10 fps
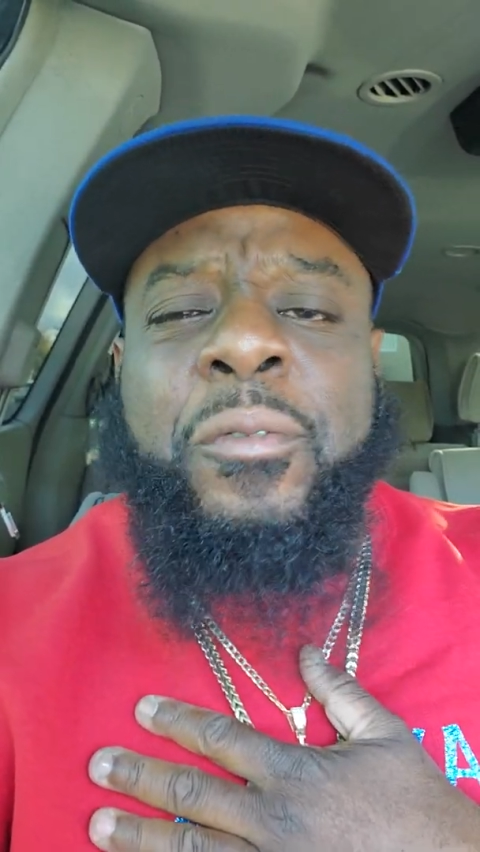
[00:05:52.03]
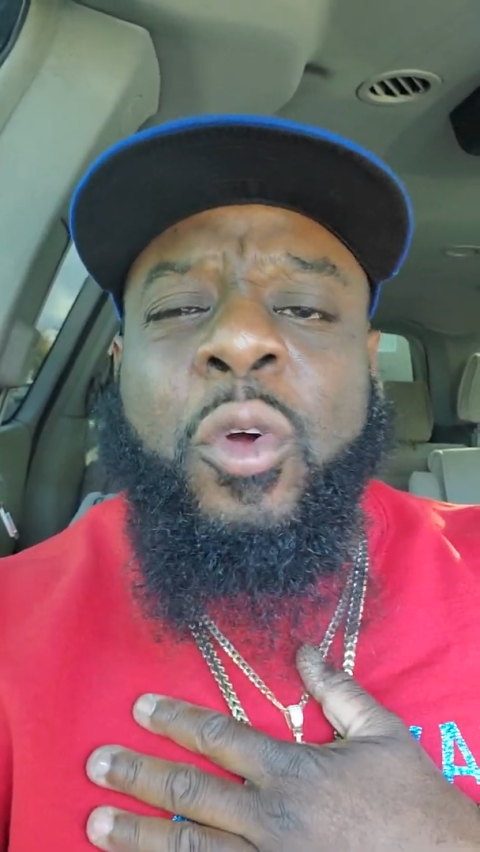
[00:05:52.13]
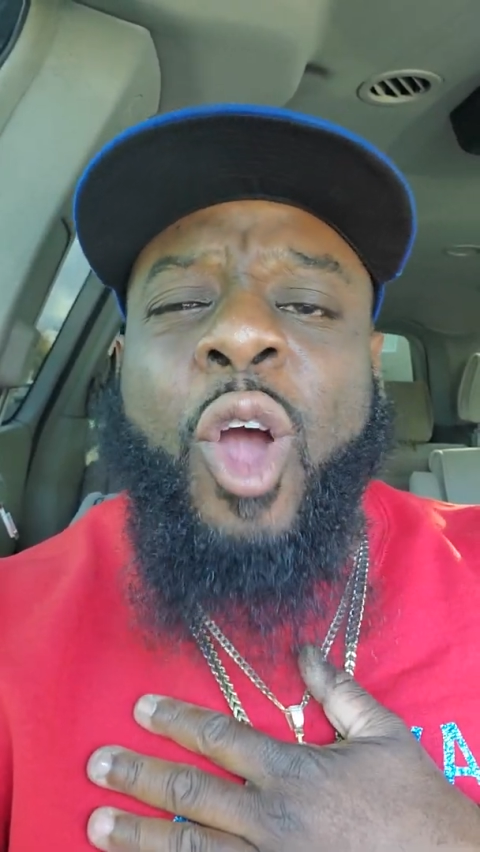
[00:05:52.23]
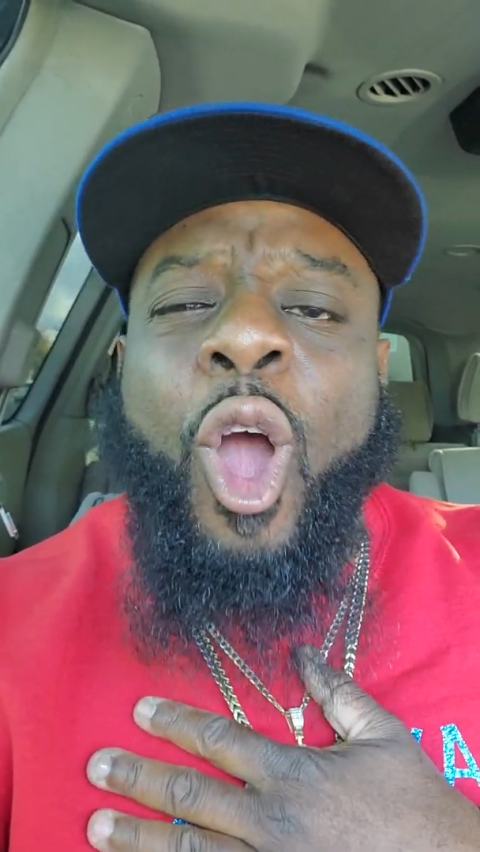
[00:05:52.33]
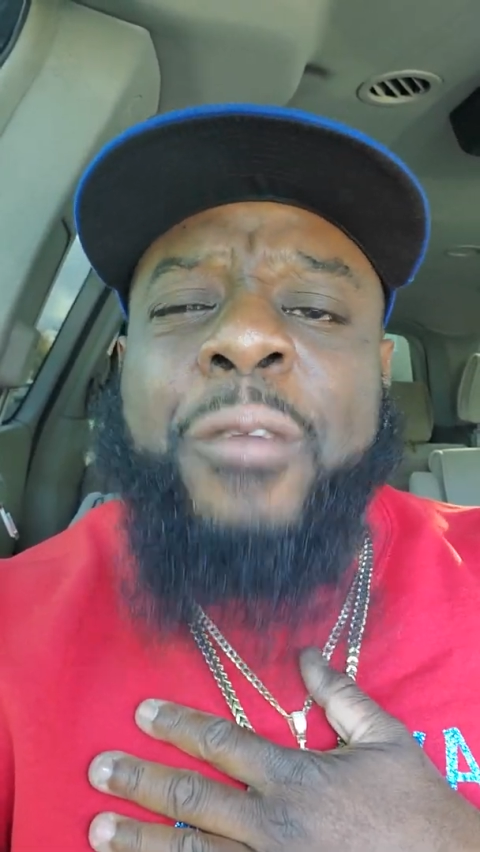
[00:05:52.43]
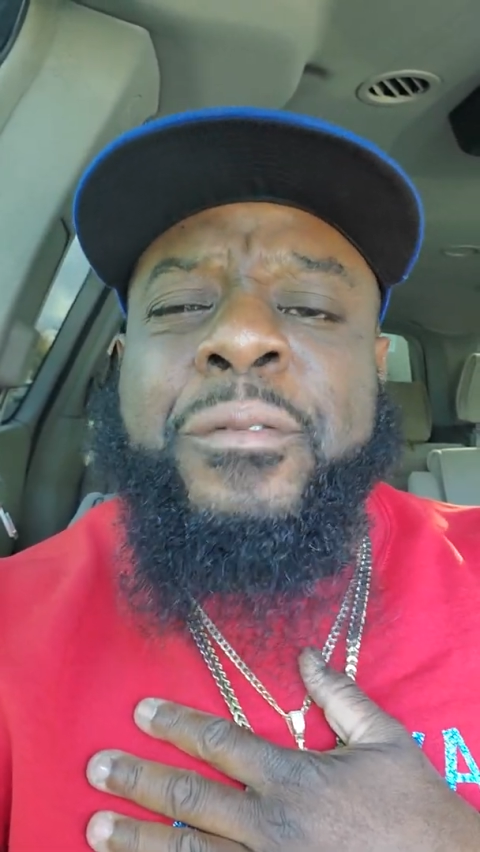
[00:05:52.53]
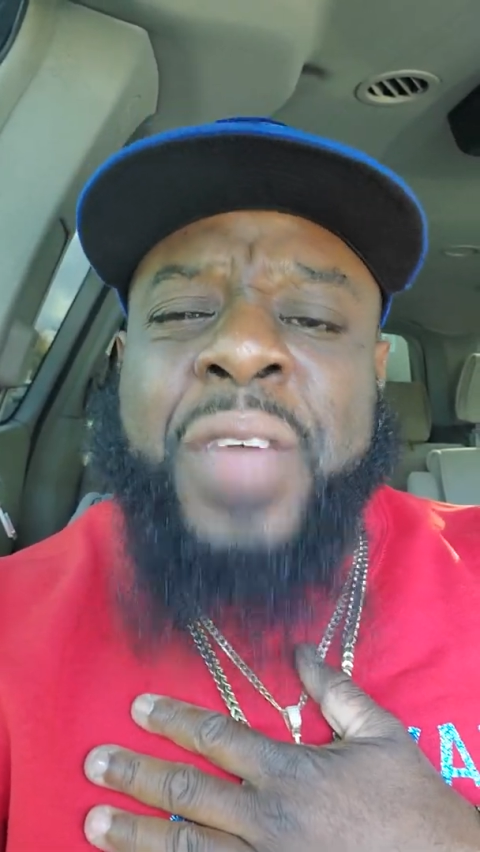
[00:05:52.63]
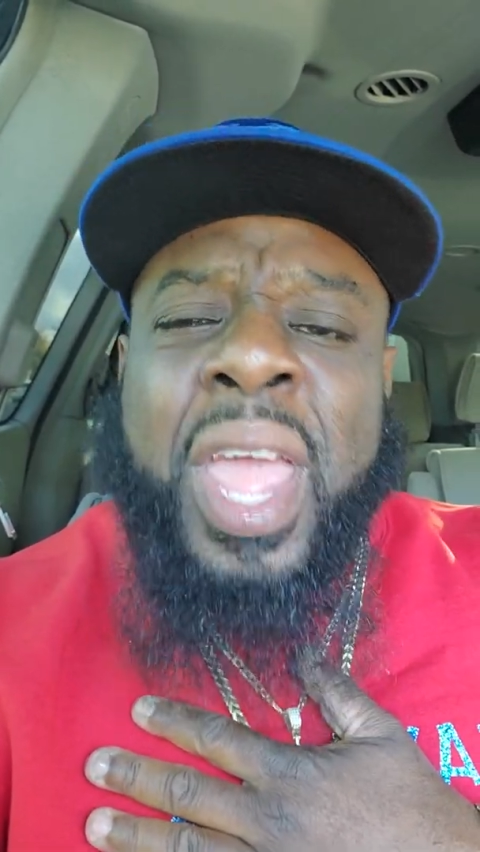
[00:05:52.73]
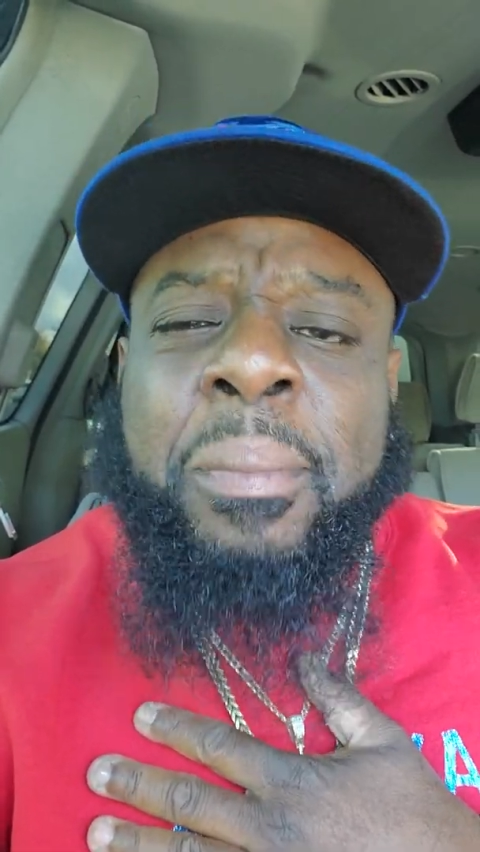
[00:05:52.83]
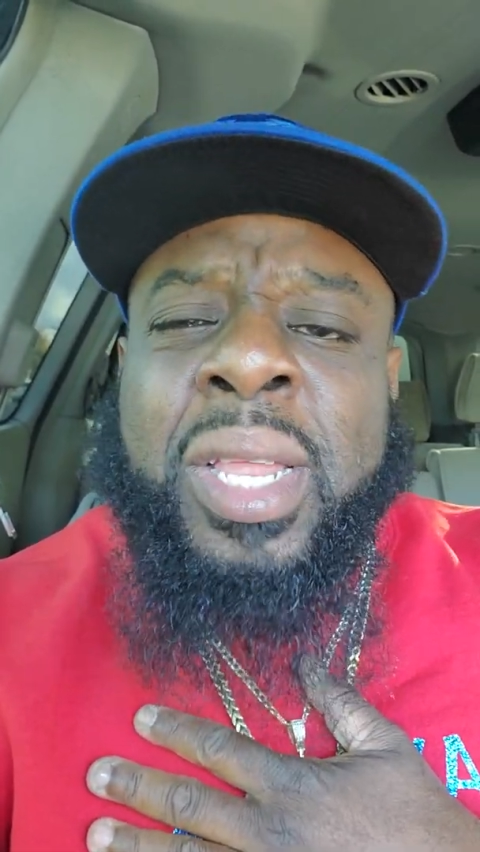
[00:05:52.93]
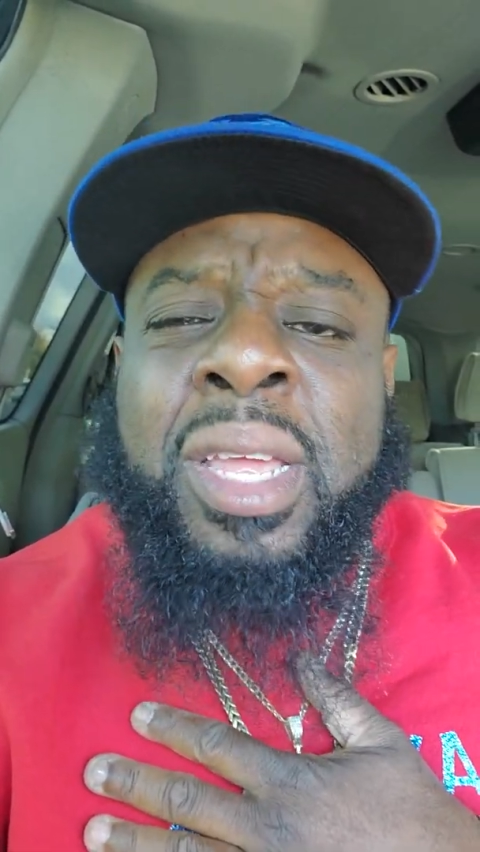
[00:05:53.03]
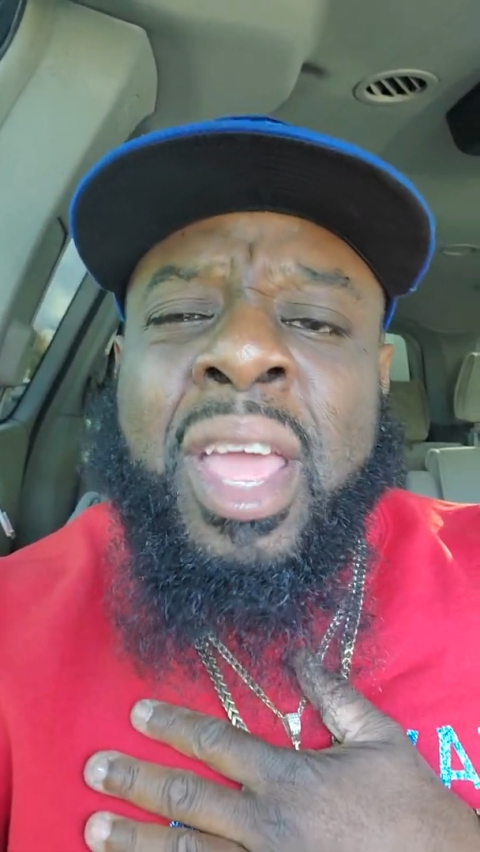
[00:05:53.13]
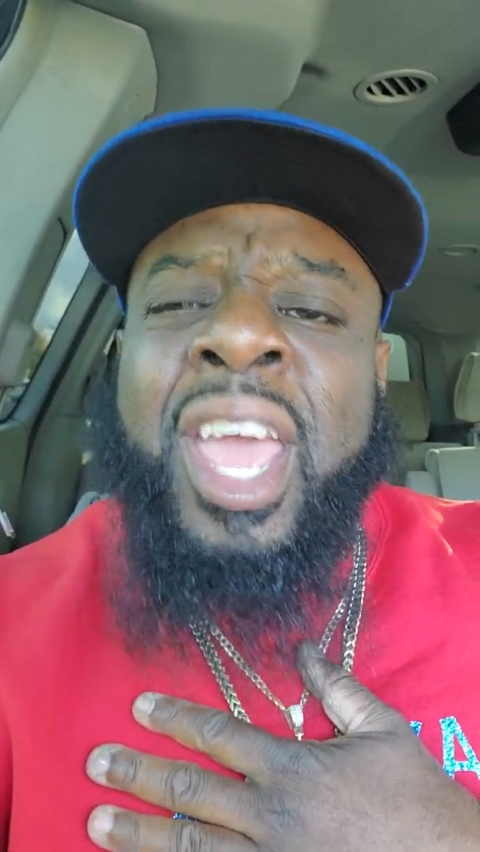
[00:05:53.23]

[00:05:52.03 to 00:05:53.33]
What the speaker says: for our family